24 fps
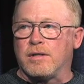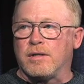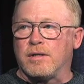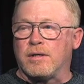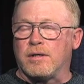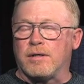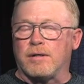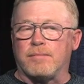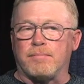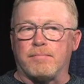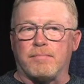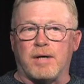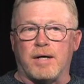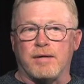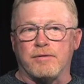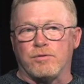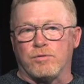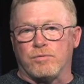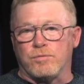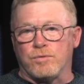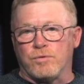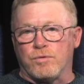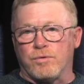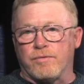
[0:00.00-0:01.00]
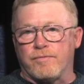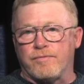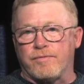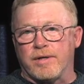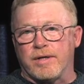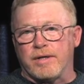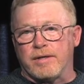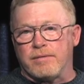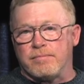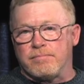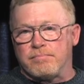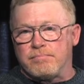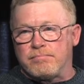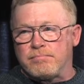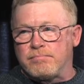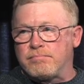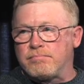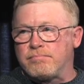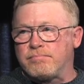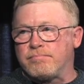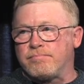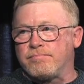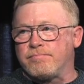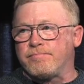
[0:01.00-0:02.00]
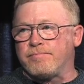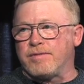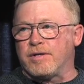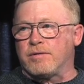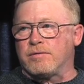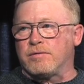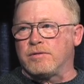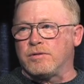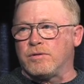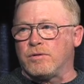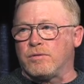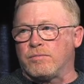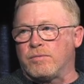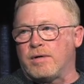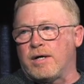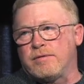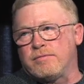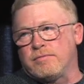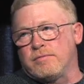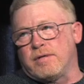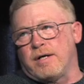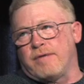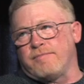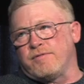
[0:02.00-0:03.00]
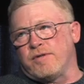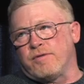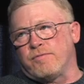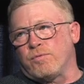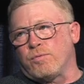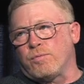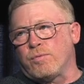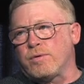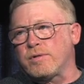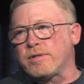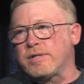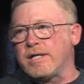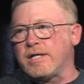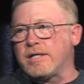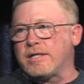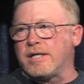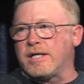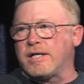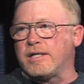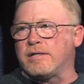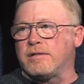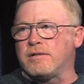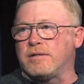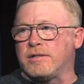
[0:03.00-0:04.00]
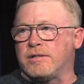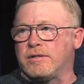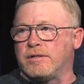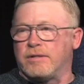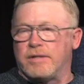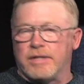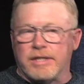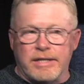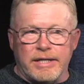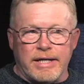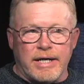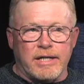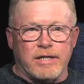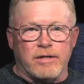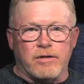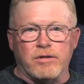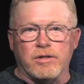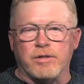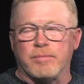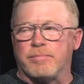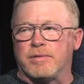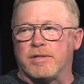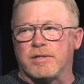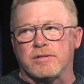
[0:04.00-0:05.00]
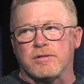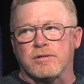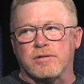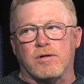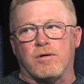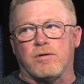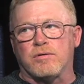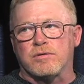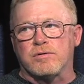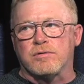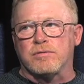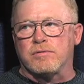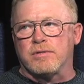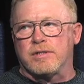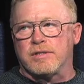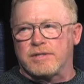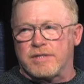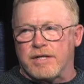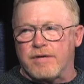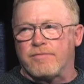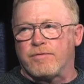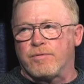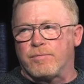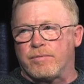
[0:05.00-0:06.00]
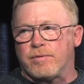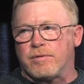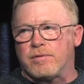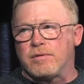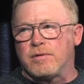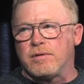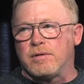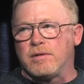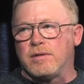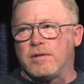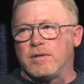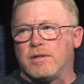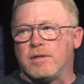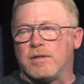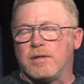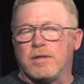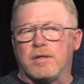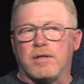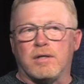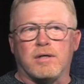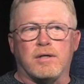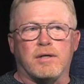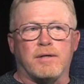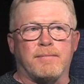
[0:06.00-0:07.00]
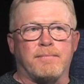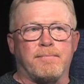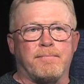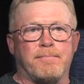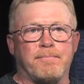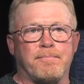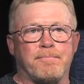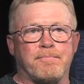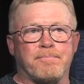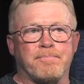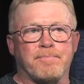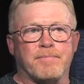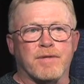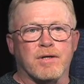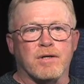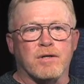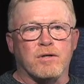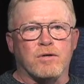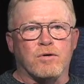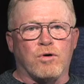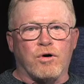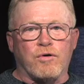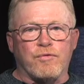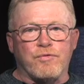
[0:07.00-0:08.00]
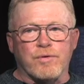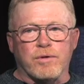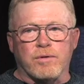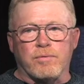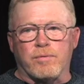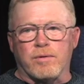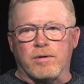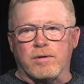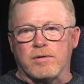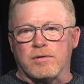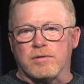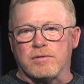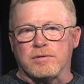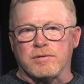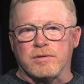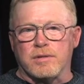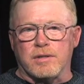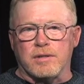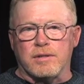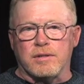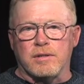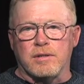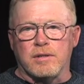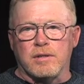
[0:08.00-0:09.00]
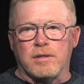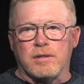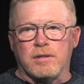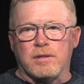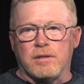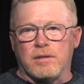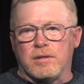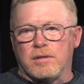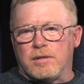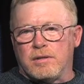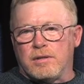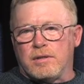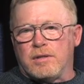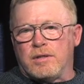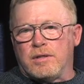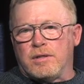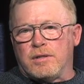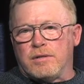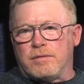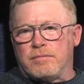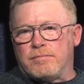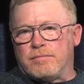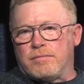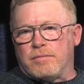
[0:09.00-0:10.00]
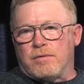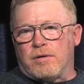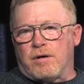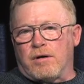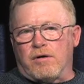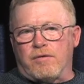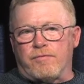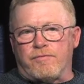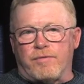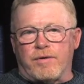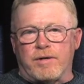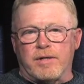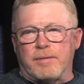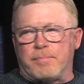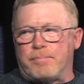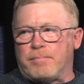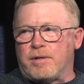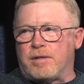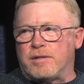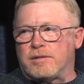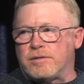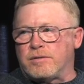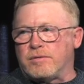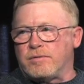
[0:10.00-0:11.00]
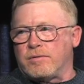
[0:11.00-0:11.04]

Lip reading: I don't know if they felt, you know, I've never worked down that in that area, but it's a culture that's everywhere. Right. Oil field workers are a funny bunch.